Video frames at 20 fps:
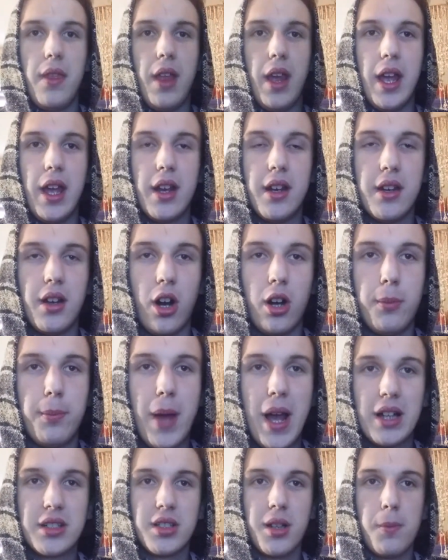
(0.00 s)
and are
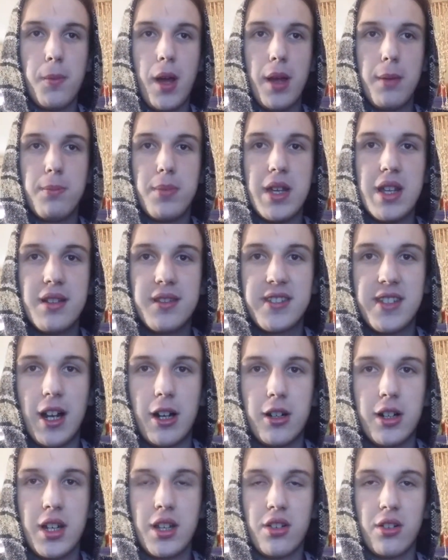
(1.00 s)
backed up by beats that
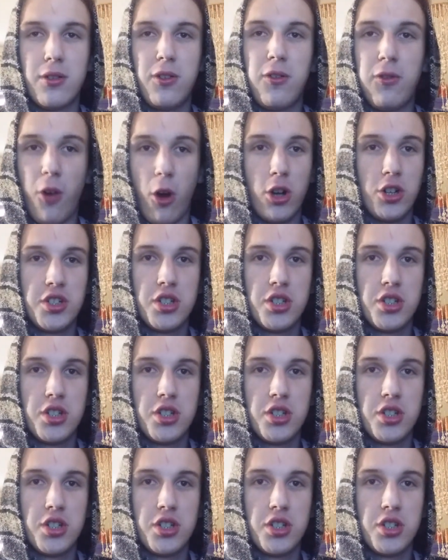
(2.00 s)
are either far